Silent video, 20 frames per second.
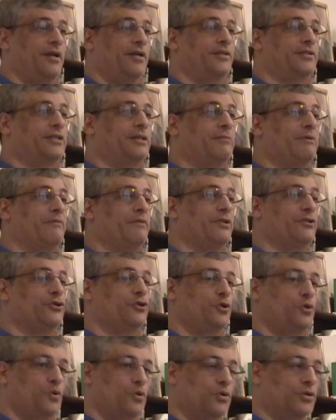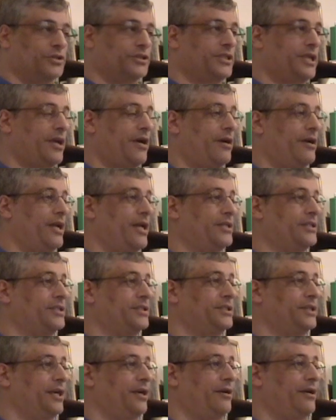some of the tools that are
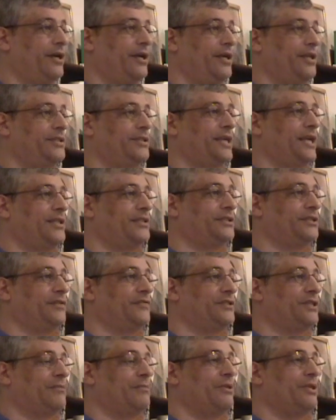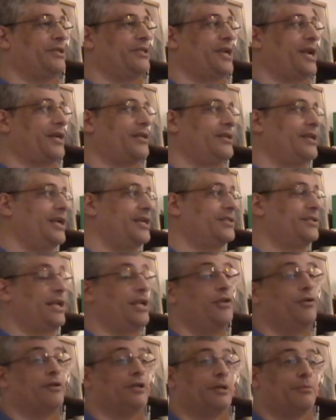necessary, a sense of some of the techniques
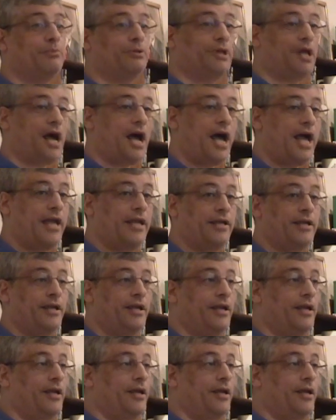that you can apply